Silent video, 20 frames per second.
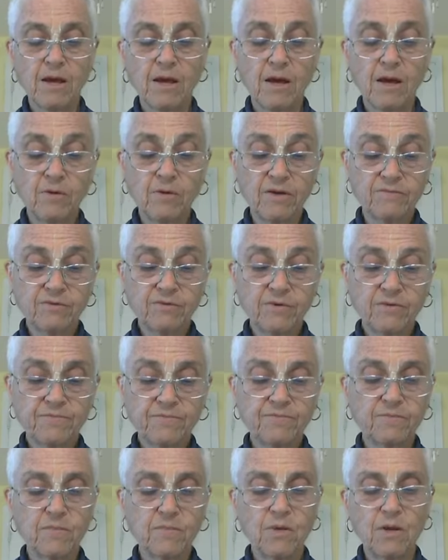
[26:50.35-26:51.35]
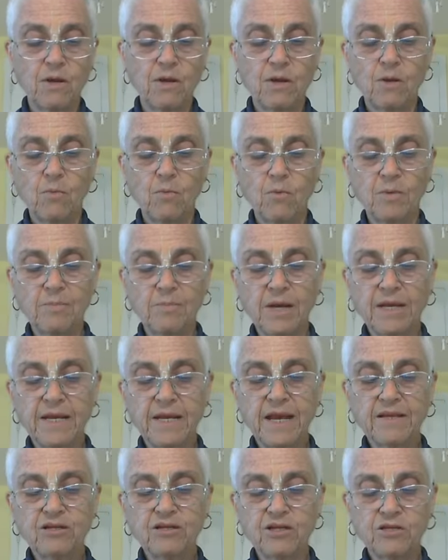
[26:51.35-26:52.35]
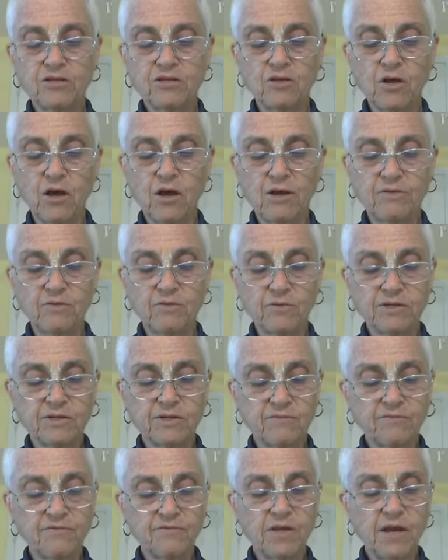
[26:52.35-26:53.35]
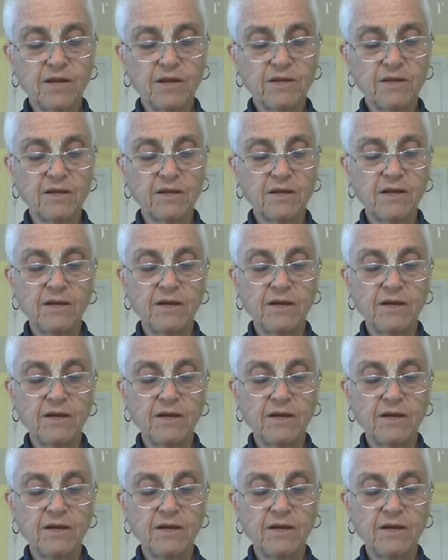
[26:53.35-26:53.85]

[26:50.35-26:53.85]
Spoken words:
However, when by nature's law there is a flood,